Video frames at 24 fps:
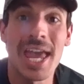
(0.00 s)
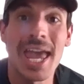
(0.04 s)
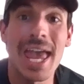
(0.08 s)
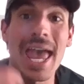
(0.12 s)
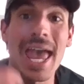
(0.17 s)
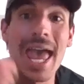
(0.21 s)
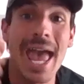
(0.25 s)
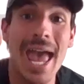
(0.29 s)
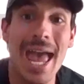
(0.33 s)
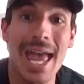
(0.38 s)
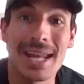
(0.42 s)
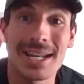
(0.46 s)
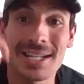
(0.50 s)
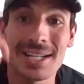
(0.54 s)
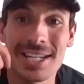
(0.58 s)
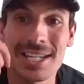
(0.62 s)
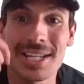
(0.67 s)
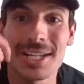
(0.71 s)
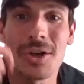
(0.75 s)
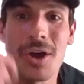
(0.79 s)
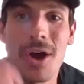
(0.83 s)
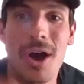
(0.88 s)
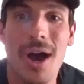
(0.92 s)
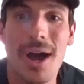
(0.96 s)
and he
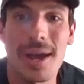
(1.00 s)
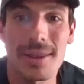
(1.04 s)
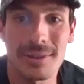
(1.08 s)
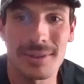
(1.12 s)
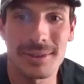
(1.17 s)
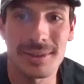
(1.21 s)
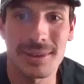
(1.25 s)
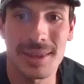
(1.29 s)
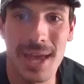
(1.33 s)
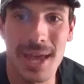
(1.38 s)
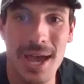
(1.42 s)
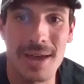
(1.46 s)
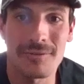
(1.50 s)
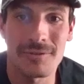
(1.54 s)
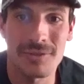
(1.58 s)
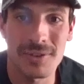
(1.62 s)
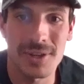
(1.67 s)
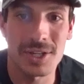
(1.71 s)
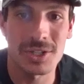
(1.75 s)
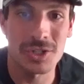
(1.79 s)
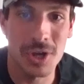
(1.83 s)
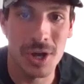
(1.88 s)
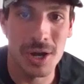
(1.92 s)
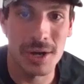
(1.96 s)
caught that
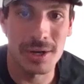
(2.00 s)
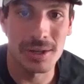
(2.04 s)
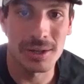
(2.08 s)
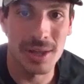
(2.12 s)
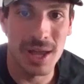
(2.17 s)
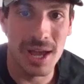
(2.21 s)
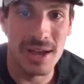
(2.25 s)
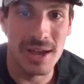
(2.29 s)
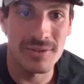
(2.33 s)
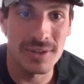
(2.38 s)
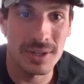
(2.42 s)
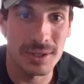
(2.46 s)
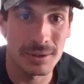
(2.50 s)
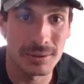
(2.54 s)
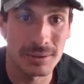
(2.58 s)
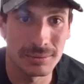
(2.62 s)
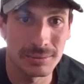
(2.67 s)
fish on a live eel.